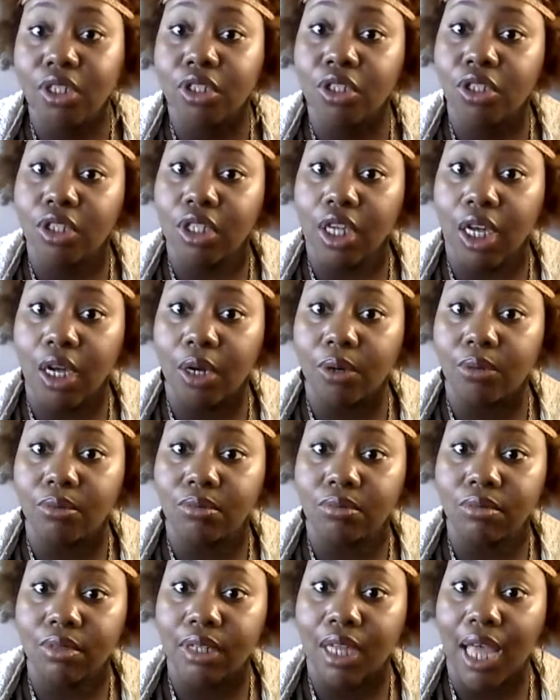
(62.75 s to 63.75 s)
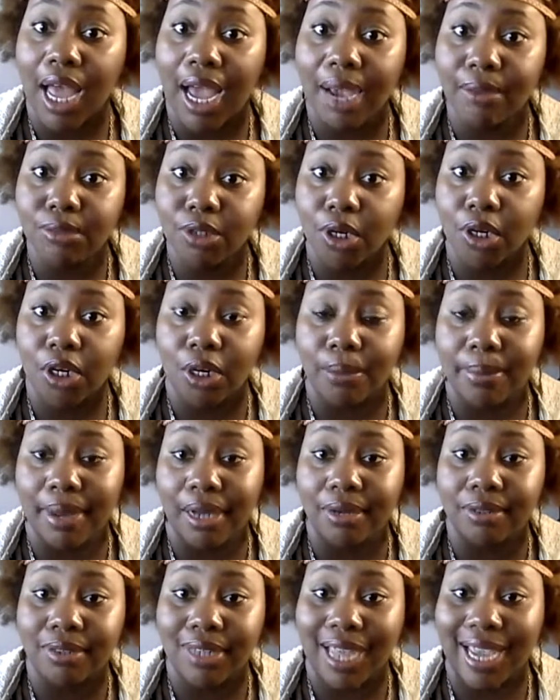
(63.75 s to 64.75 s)
So, I'm talking
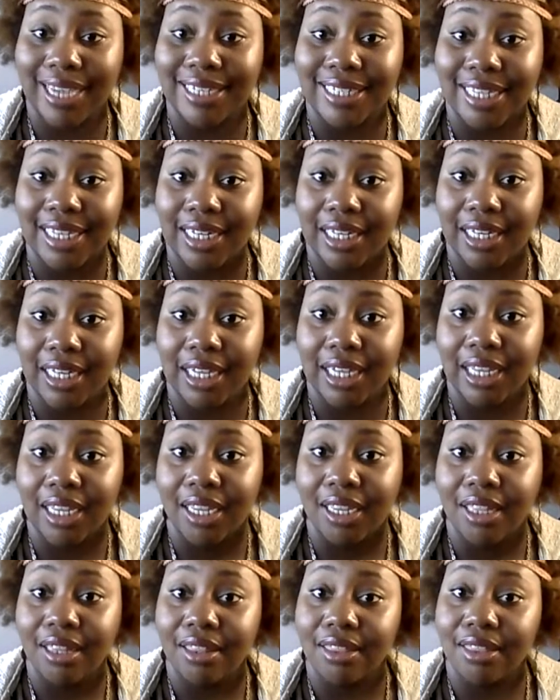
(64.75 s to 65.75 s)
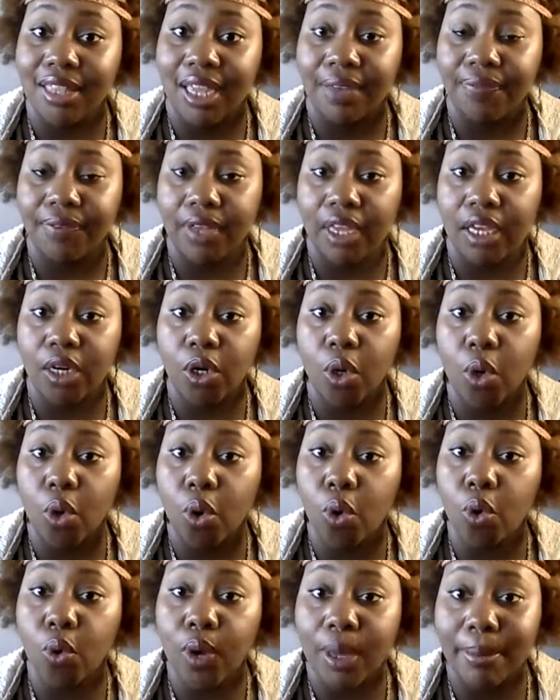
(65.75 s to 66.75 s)
about identity theft and
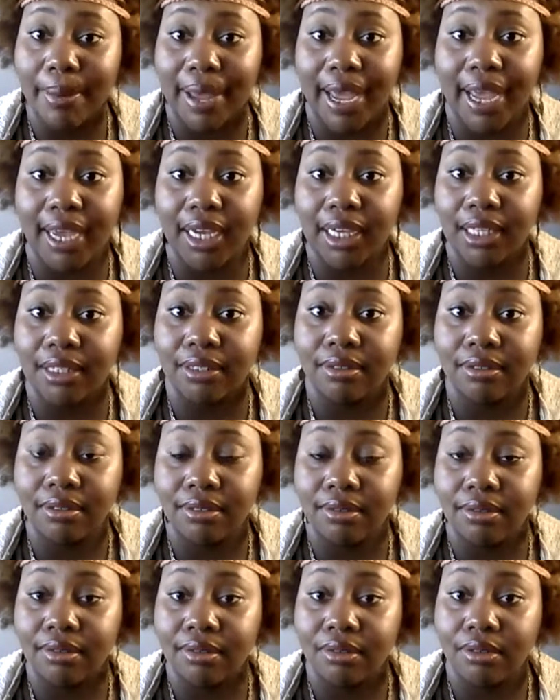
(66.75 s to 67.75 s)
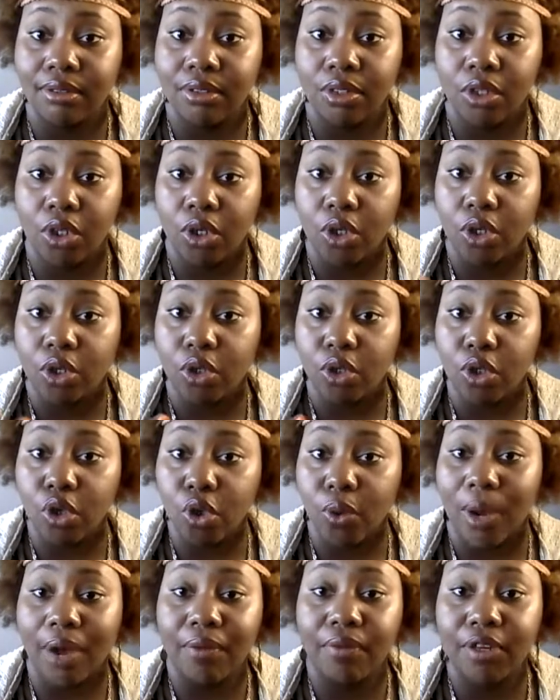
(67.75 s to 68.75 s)
who am I?
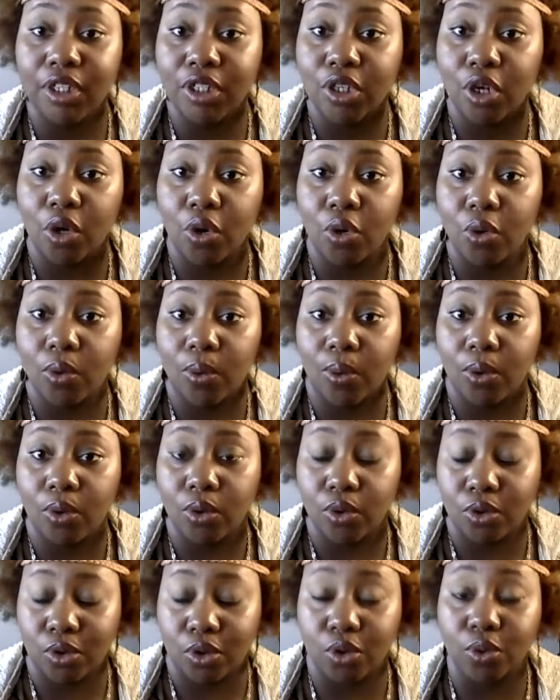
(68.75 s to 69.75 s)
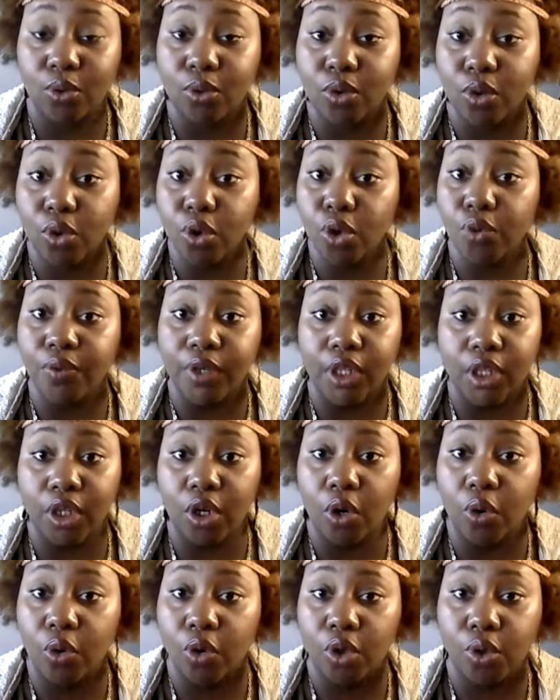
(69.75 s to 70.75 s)
Do I really know who? Do you really
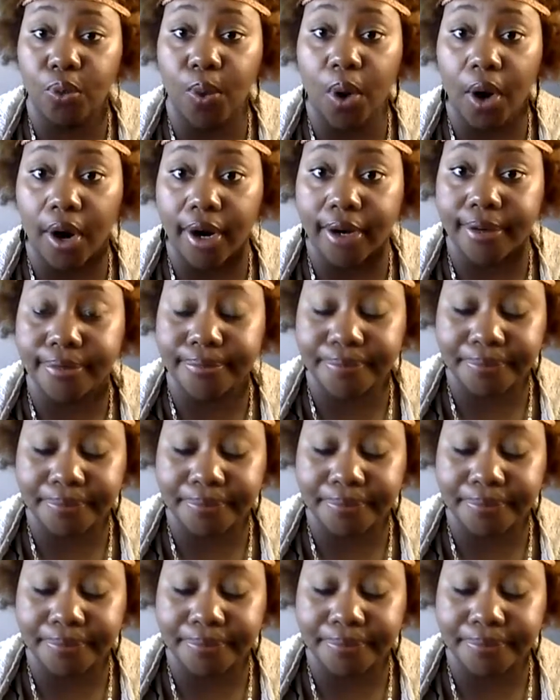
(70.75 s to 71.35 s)
know who you are?